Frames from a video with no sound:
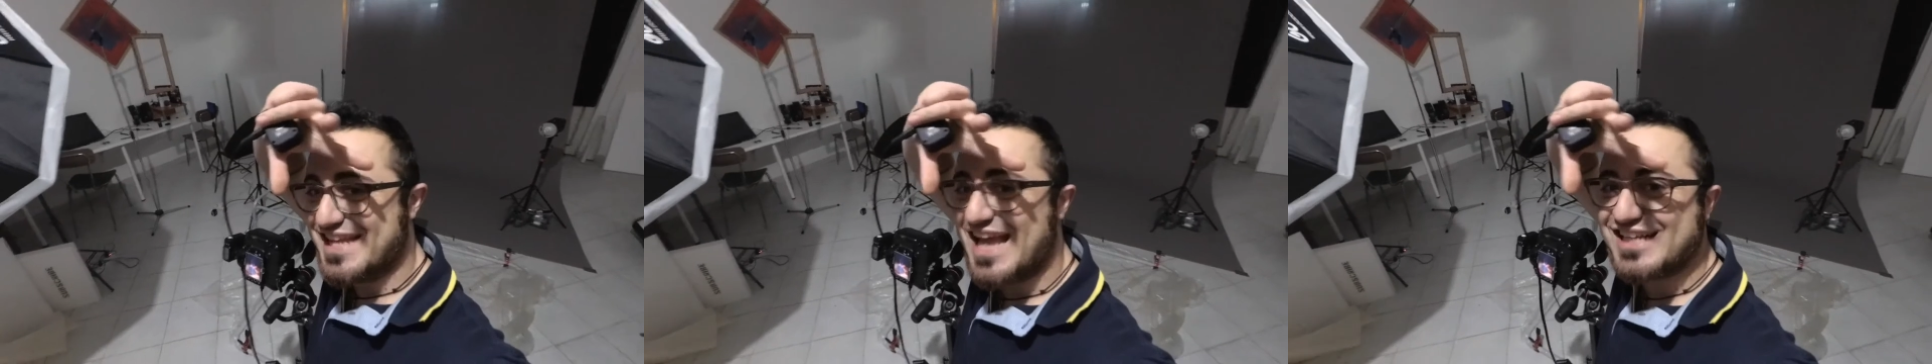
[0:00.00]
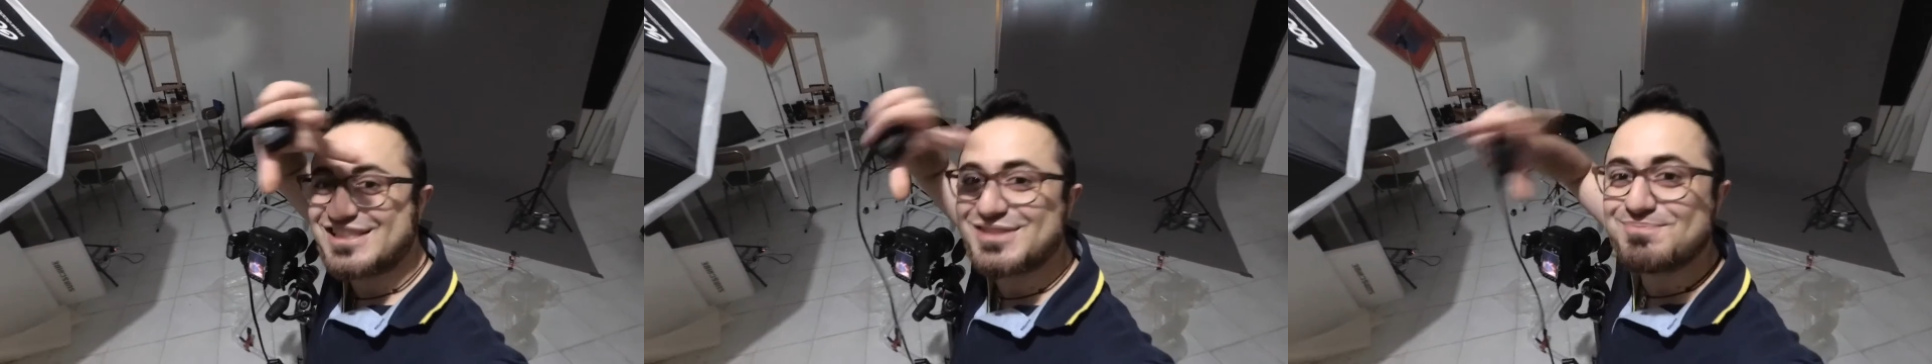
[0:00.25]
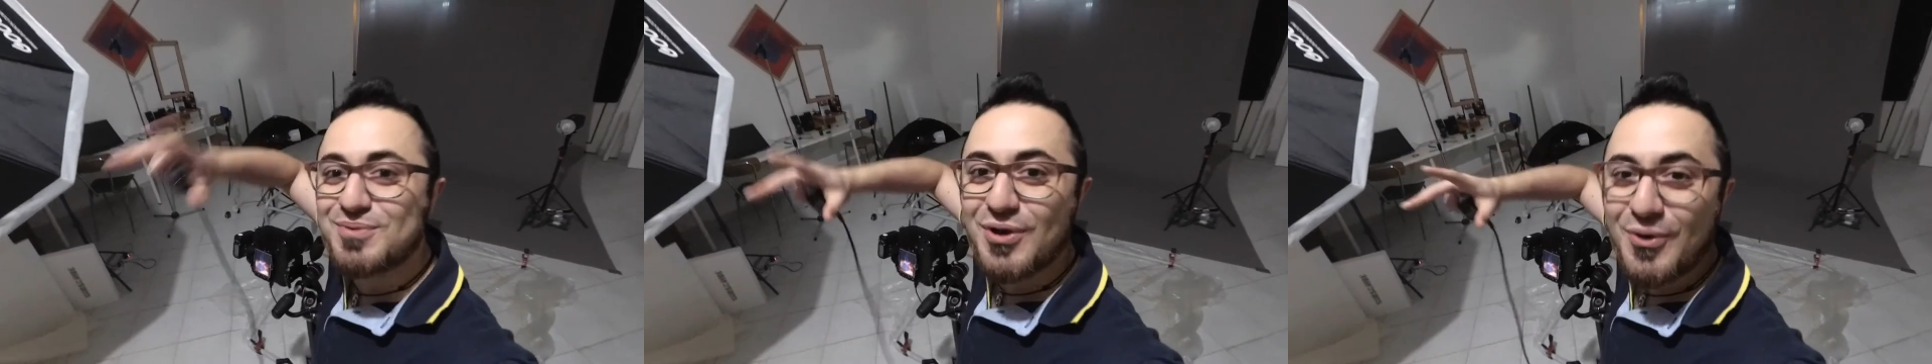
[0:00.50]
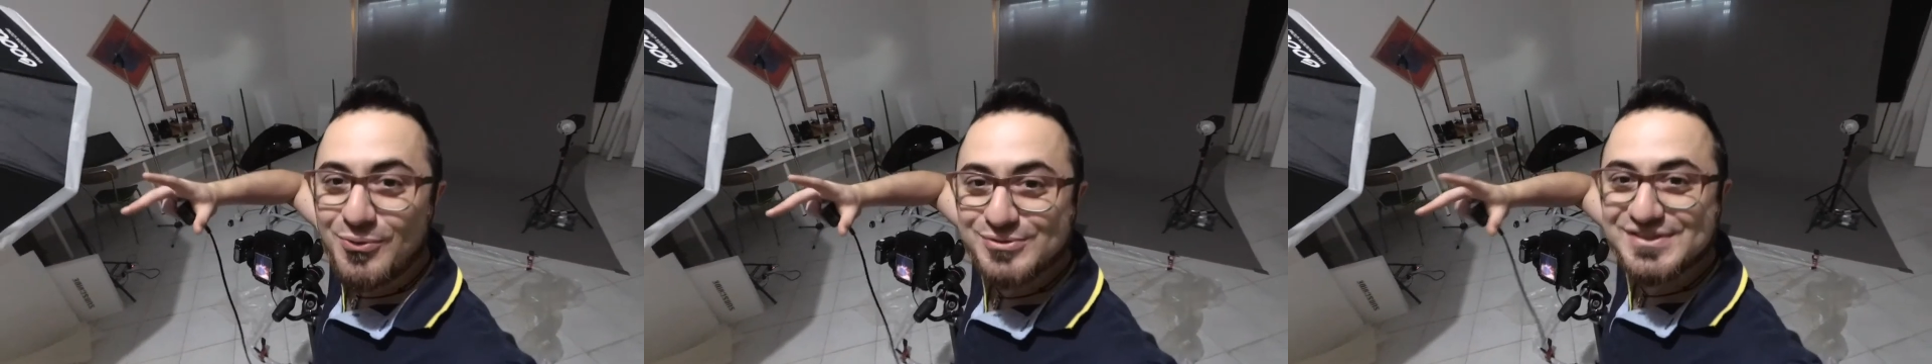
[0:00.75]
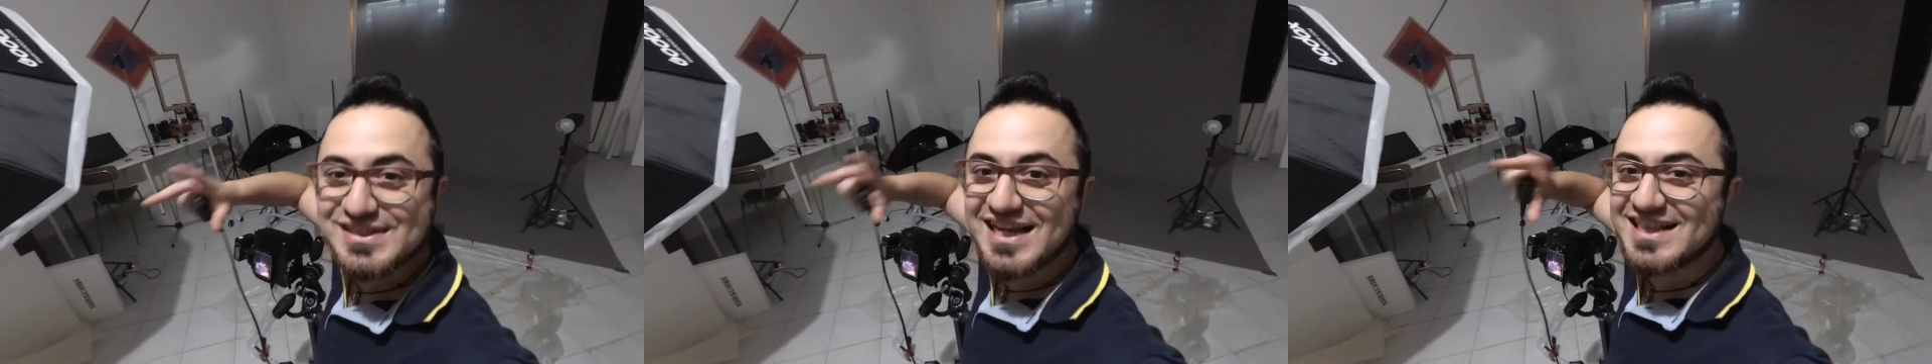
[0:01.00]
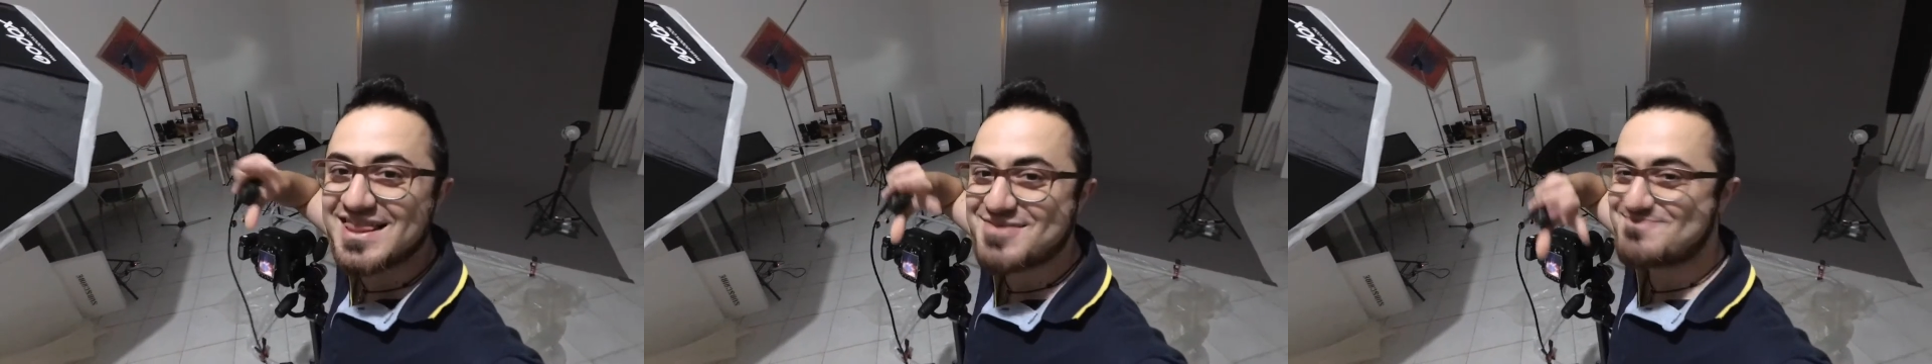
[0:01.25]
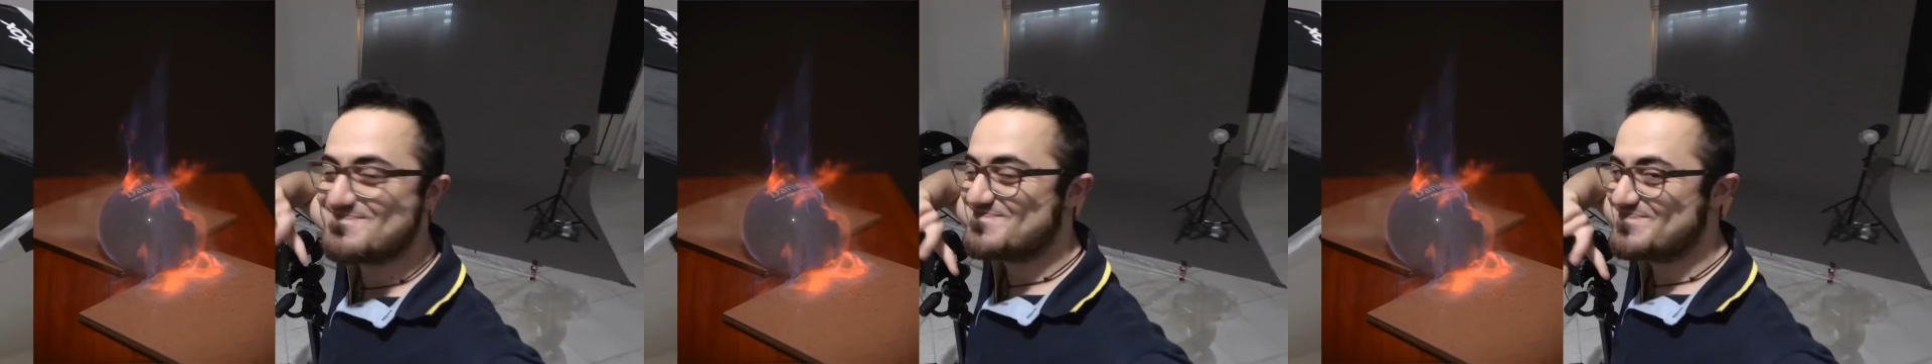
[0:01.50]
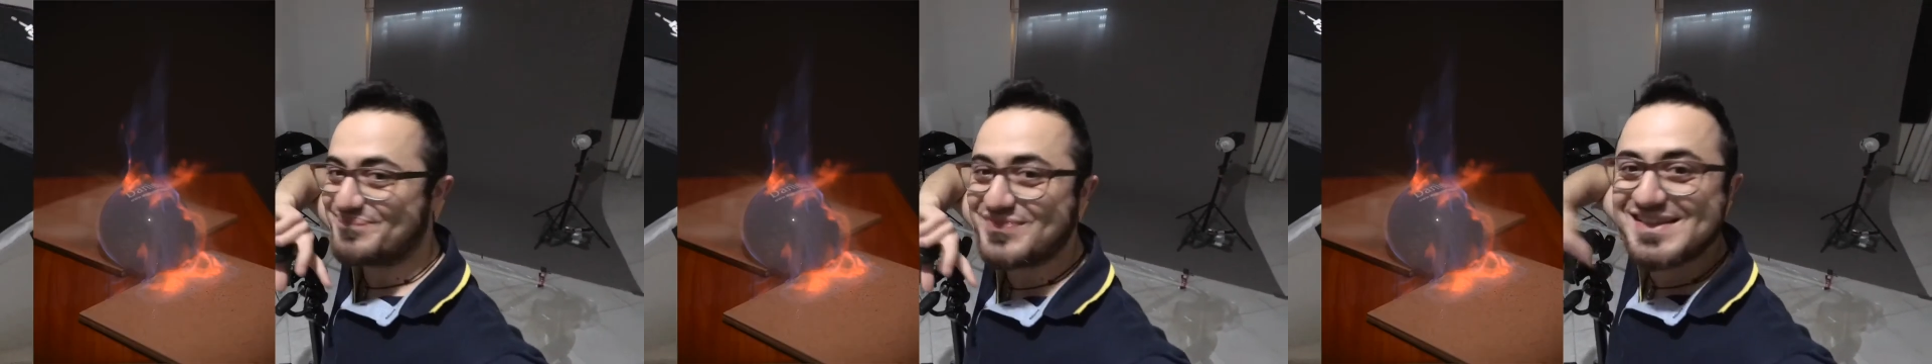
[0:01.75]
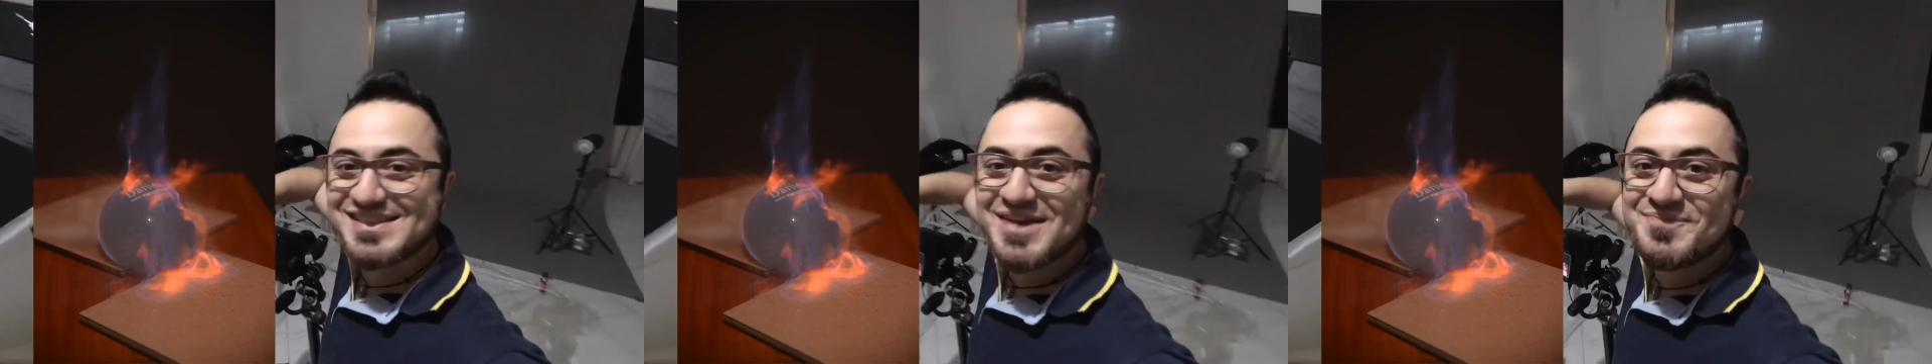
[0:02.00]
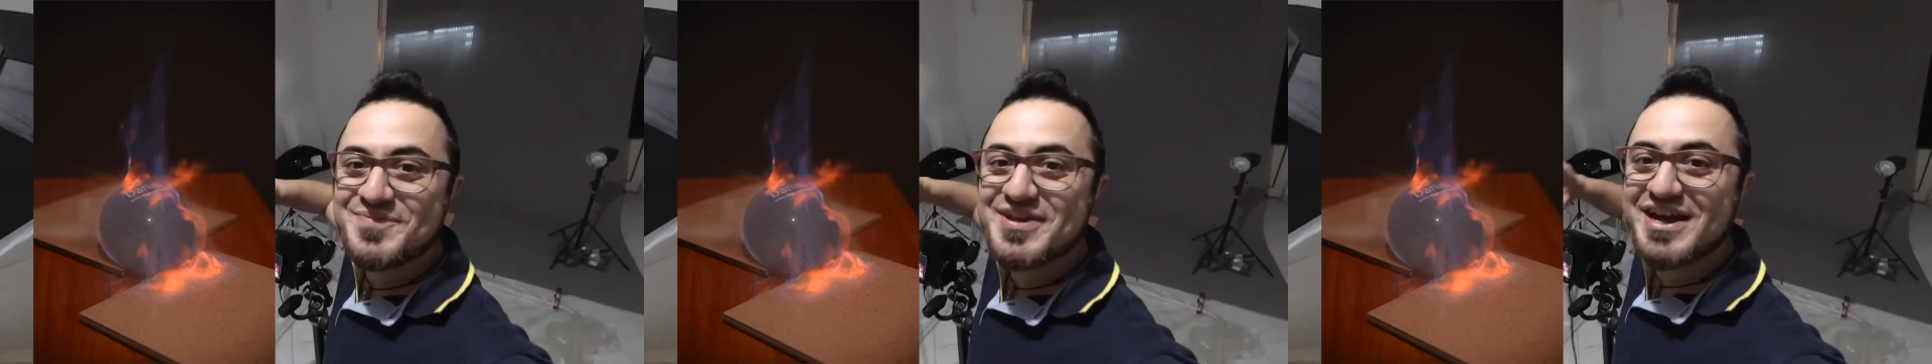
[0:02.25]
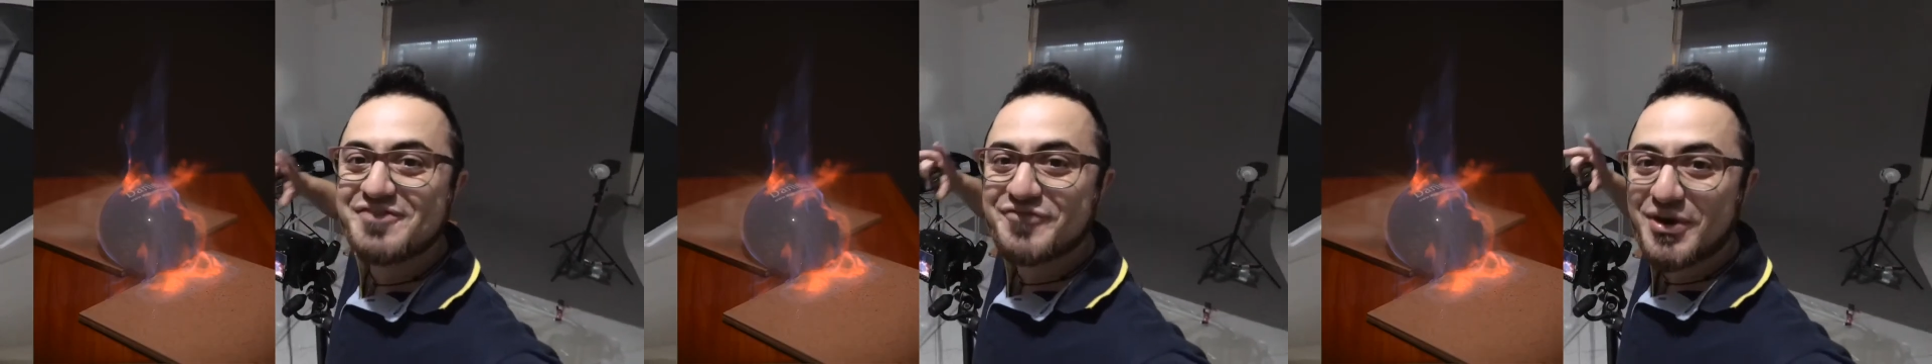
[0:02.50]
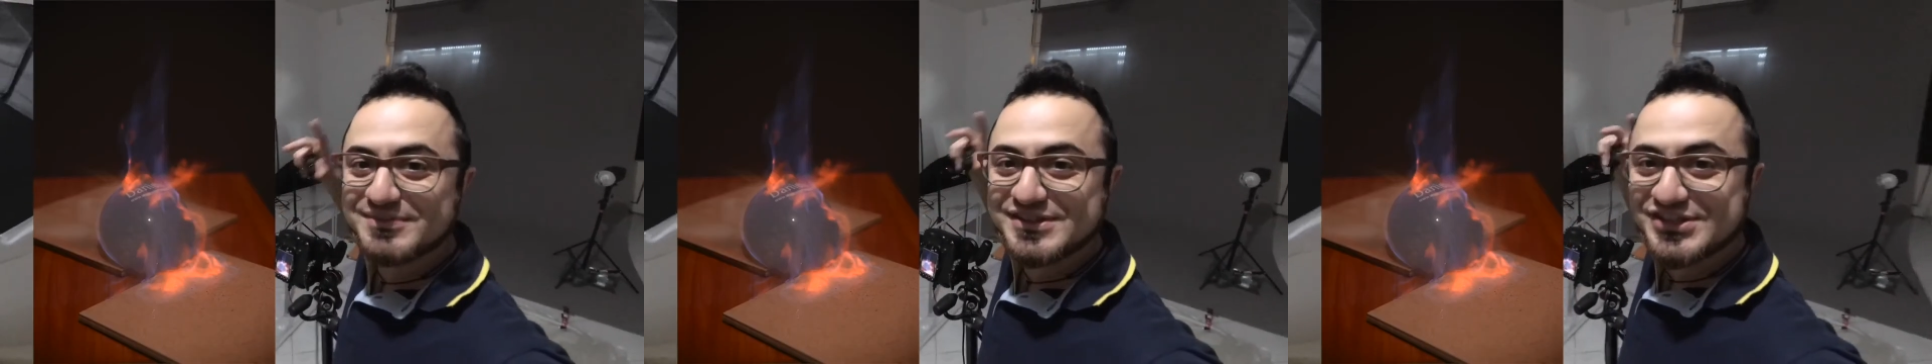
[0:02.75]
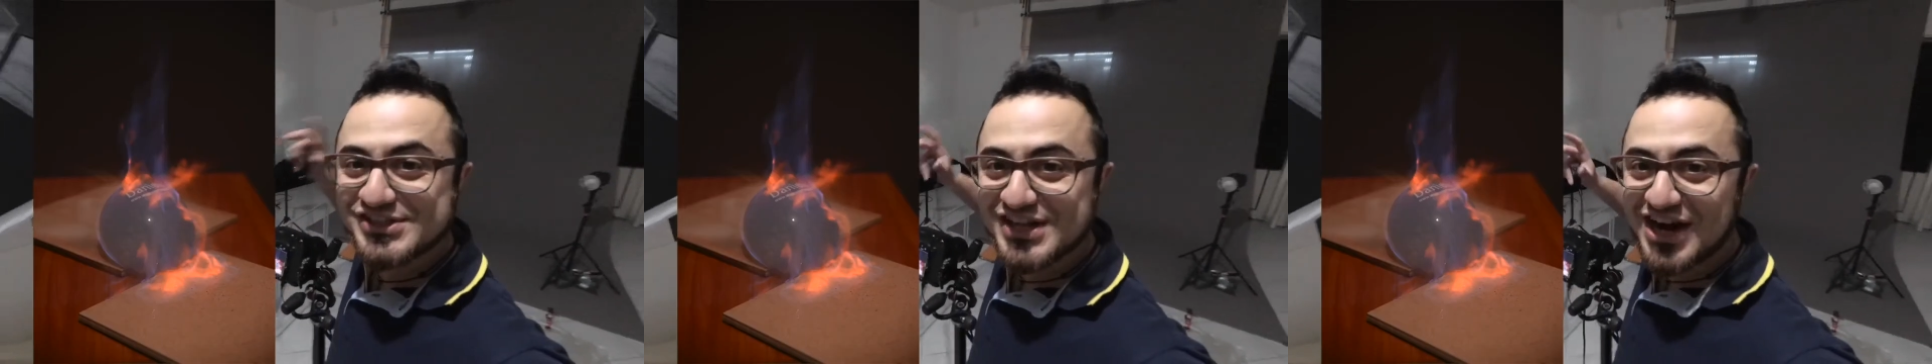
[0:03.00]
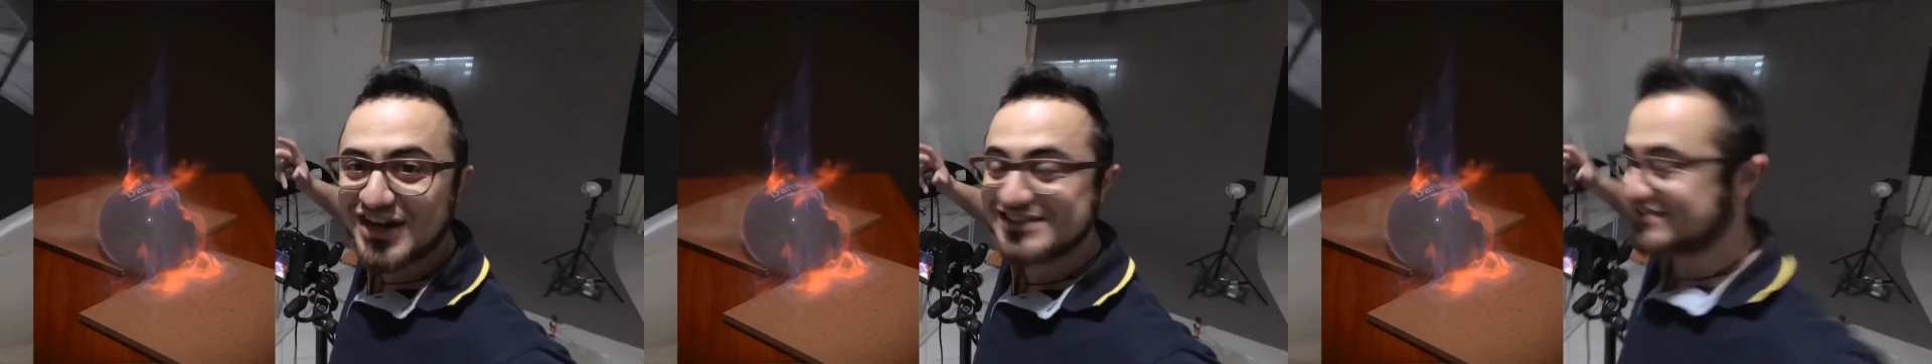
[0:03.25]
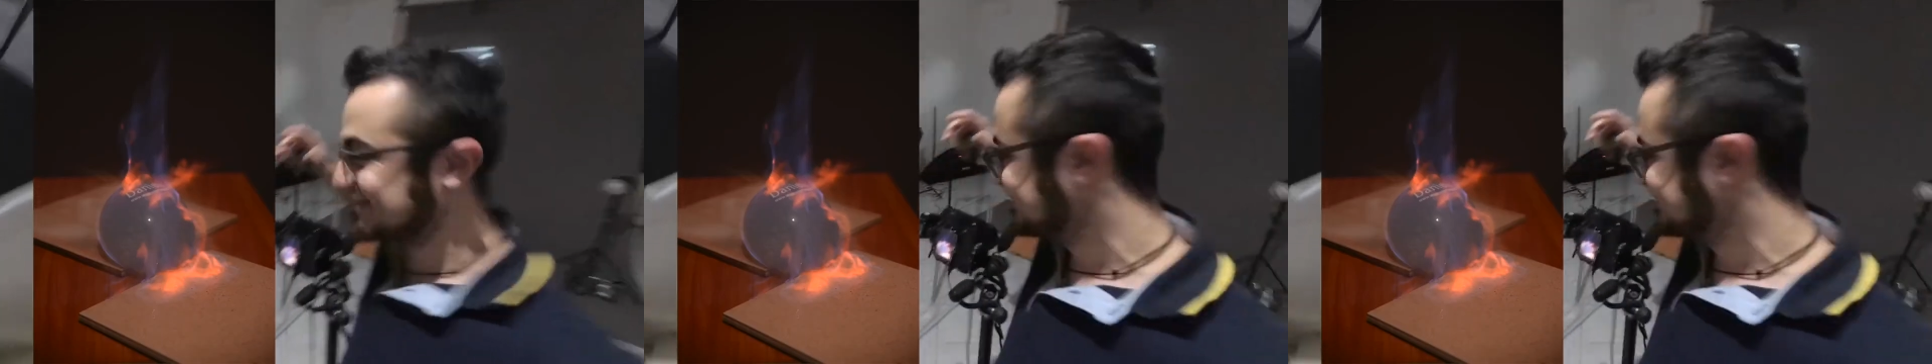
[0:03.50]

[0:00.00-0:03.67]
explodes and disappears from the shot.